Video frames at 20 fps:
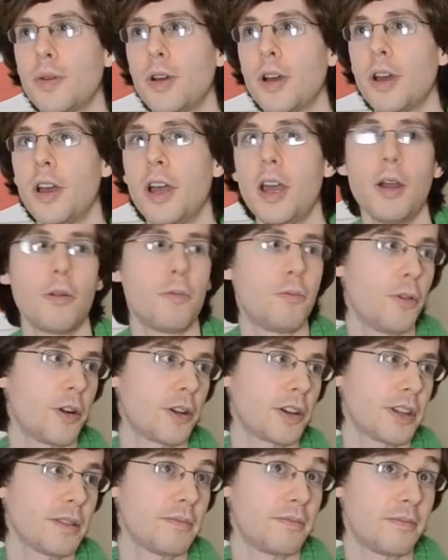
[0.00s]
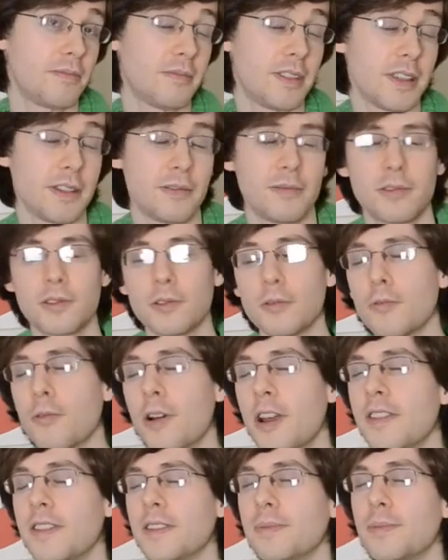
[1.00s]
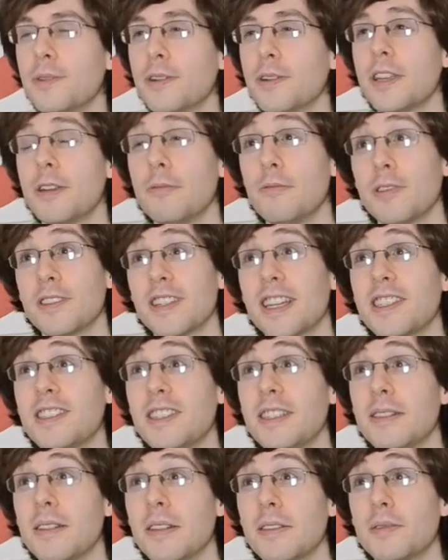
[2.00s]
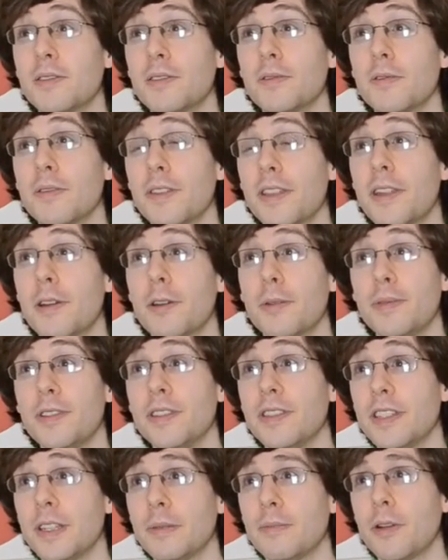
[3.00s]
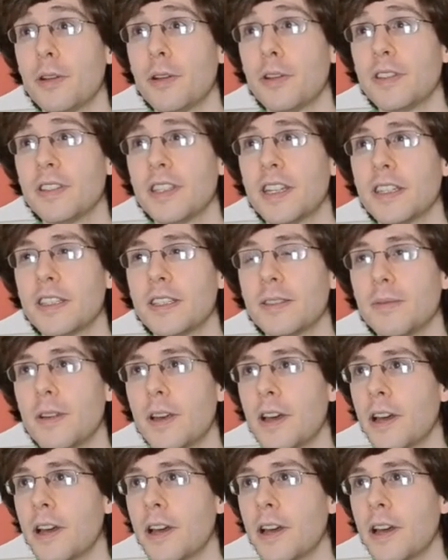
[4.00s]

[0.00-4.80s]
but when I did sort of write this book, it was actually a sort of a therapeutic process.